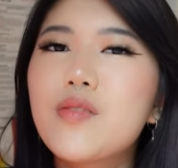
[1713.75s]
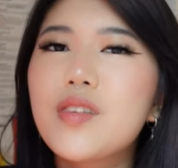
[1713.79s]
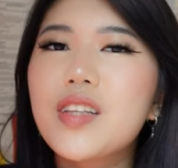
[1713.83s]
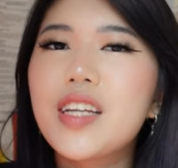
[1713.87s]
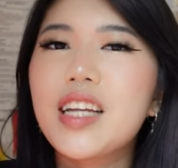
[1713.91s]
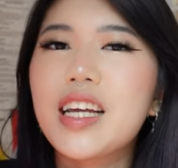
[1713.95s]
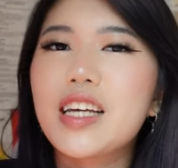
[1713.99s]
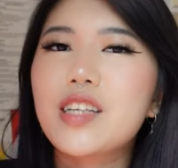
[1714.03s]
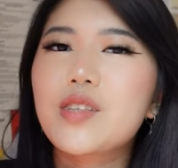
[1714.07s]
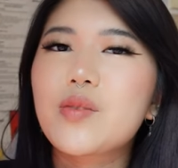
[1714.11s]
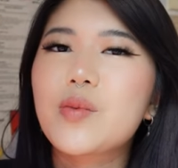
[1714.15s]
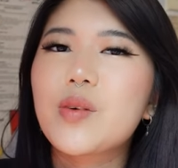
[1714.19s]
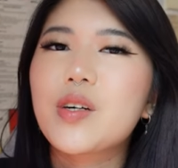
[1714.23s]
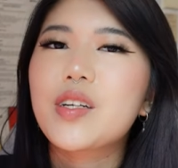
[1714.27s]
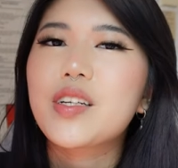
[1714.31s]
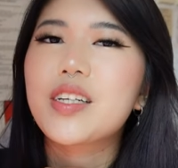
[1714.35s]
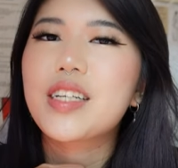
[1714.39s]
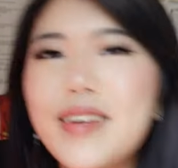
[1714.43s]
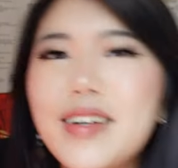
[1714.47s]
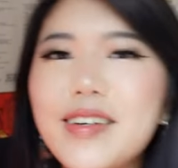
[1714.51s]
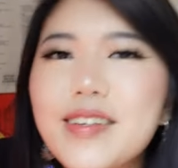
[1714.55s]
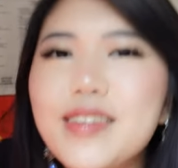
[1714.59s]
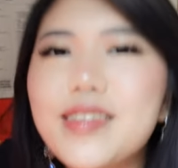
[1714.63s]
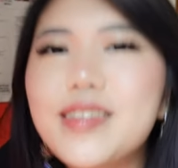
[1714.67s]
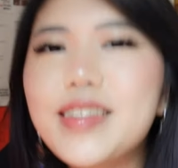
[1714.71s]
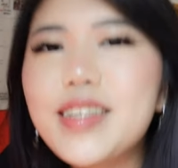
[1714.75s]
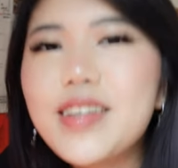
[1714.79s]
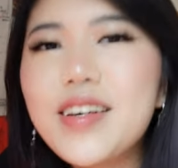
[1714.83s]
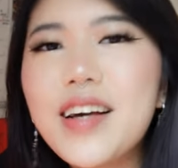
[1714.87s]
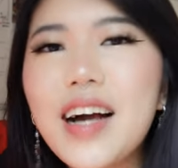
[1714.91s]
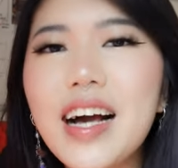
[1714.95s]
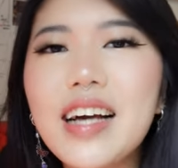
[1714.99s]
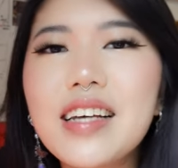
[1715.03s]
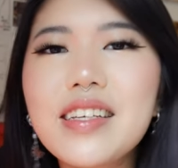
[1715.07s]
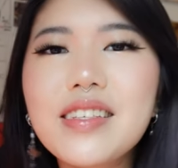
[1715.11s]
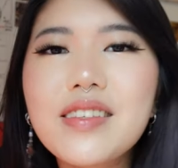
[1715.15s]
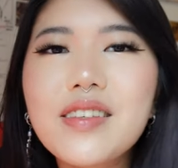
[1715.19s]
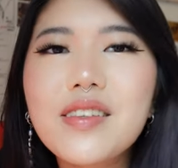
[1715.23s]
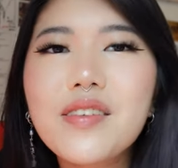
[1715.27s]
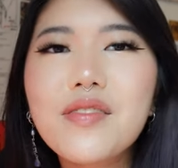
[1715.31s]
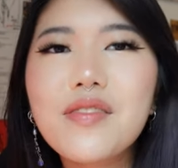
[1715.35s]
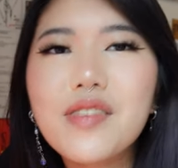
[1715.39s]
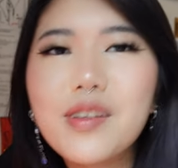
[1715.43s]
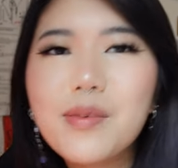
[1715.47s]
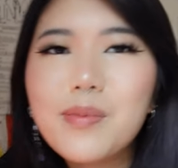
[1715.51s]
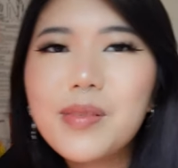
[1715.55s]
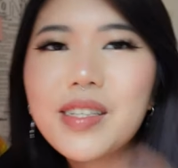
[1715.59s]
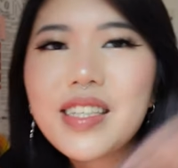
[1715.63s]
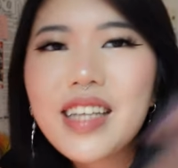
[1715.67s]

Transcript: for the next one. I'll see you guys on the flip